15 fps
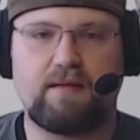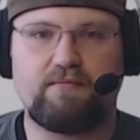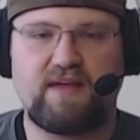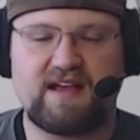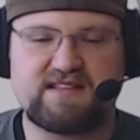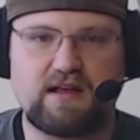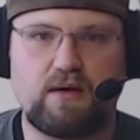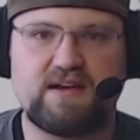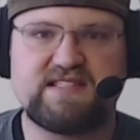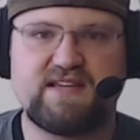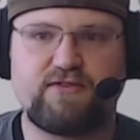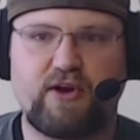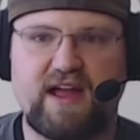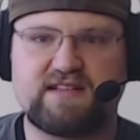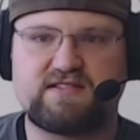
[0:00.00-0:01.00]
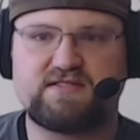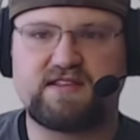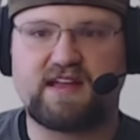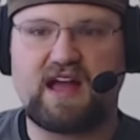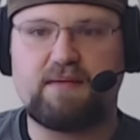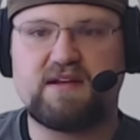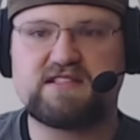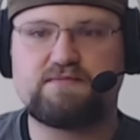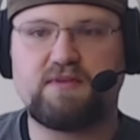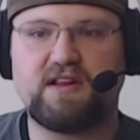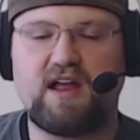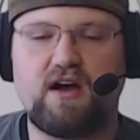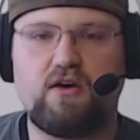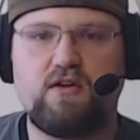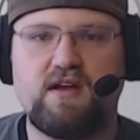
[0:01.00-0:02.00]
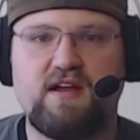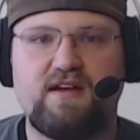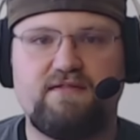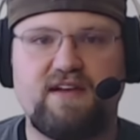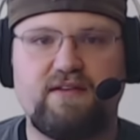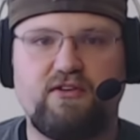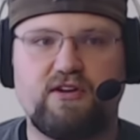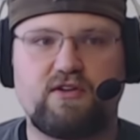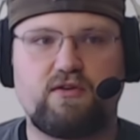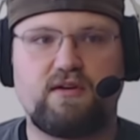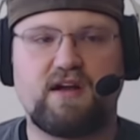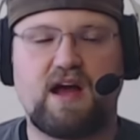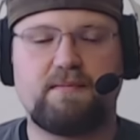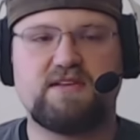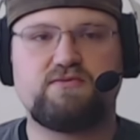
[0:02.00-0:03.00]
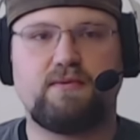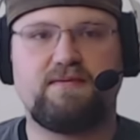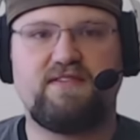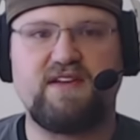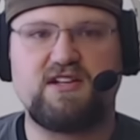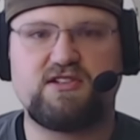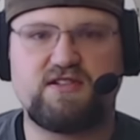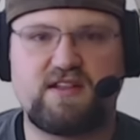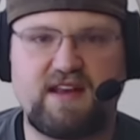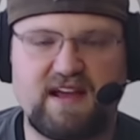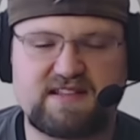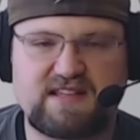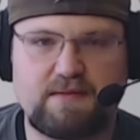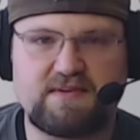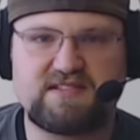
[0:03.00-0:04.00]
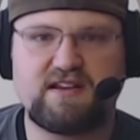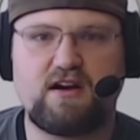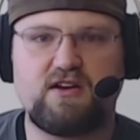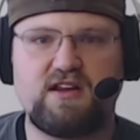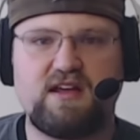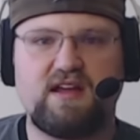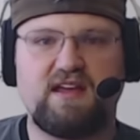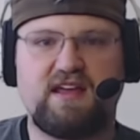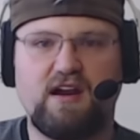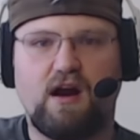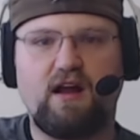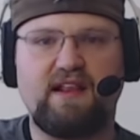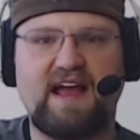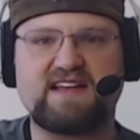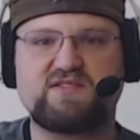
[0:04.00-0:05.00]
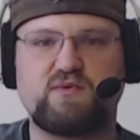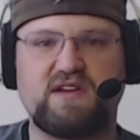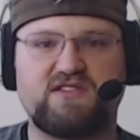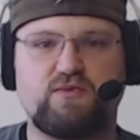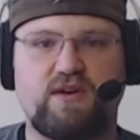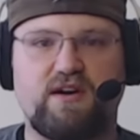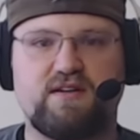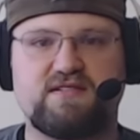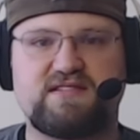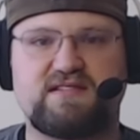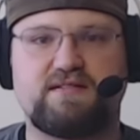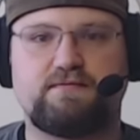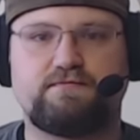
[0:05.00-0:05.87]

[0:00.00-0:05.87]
As always, leave your answers in the comments below. Favorite comments will be featured in the next episode. Here are last week's winners.